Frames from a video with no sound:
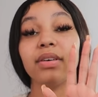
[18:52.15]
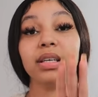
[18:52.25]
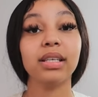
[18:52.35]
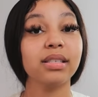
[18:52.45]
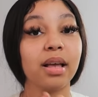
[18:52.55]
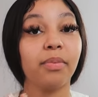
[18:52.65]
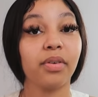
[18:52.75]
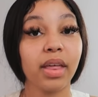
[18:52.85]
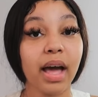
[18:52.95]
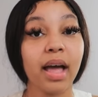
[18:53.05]
a list up
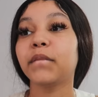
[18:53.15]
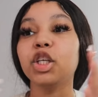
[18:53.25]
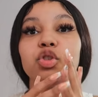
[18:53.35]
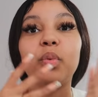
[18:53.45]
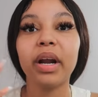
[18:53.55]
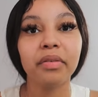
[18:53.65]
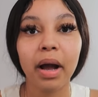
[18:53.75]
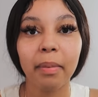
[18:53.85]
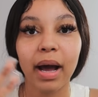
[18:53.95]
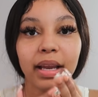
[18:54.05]
for that just whatever
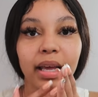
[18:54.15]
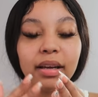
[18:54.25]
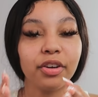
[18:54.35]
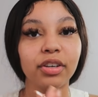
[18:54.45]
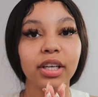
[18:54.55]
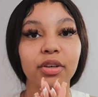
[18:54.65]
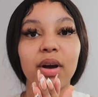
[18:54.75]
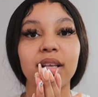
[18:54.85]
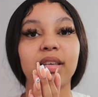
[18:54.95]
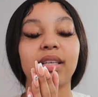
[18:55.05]
I buy like literally you
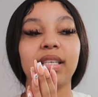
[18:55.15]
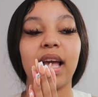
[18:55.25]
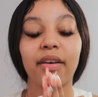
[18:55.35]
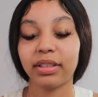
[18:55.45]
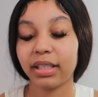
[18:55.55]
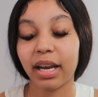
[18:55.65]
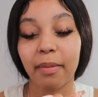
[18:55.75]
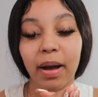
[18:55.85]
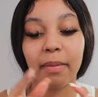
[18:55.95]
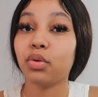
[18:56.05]
guys are gonna see everything that I buy